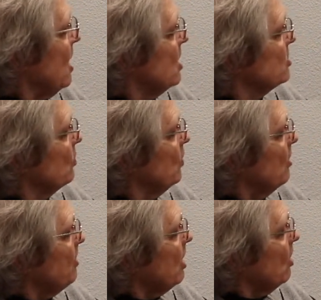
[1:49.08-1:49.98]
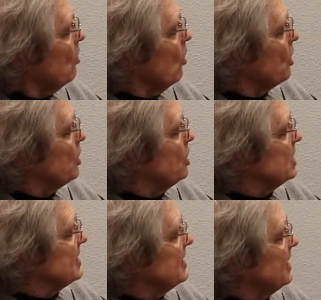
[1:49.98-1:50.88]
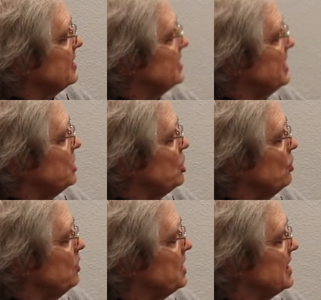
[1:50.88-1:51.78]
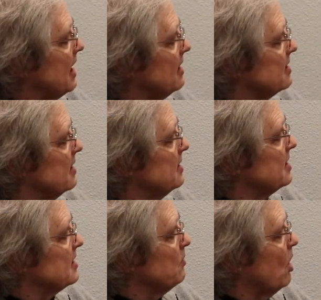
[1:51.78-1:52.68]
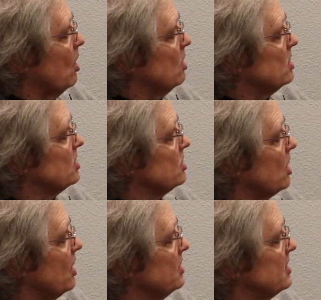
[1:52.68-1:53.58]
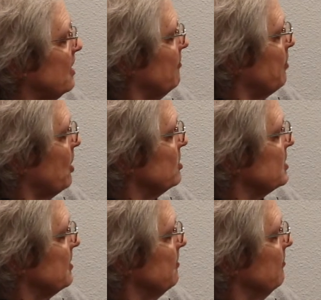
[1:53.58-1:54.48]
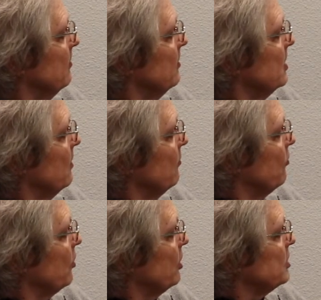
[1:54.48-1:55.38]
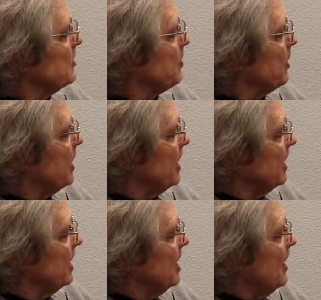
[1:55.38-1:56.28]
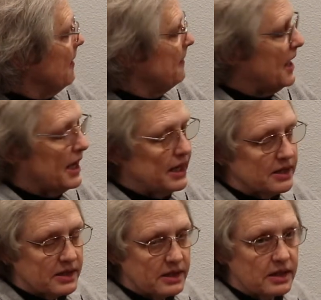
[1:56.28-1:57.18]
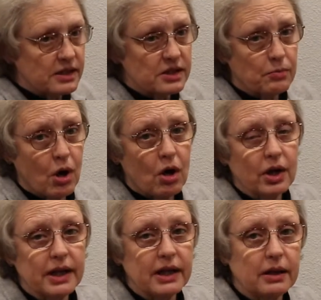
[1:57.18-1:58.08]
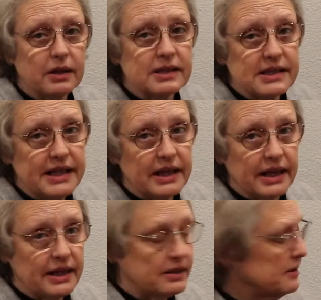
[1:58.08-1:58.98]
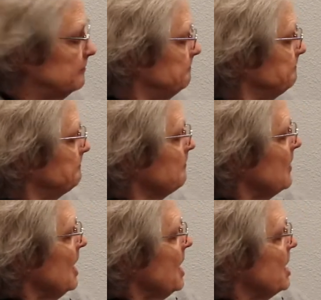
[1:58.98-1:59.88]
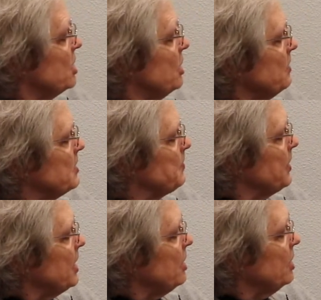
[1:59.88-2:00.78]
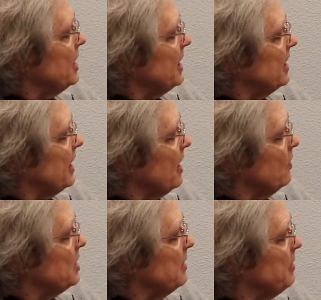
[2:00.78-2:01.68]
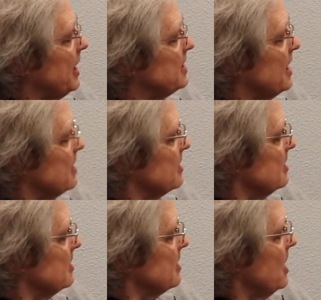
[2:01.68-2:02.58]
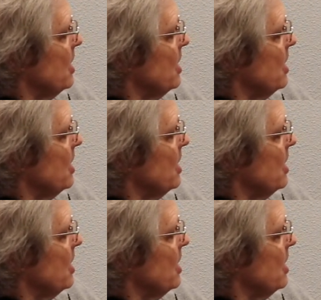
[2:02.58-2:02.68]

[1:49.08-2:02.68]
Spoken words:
So Wilma ordered 62 dozen small starts of balsam for spring. That is, the small little seedlings. She was pretty good at counting by dozens.